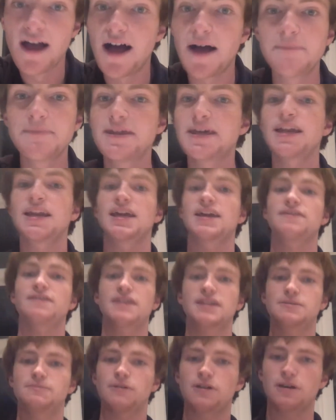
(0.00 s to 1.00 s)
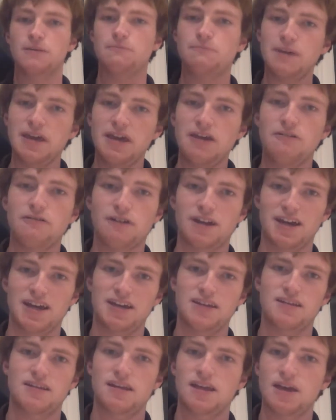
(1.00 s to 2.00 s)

I'm going to give this book a B grade.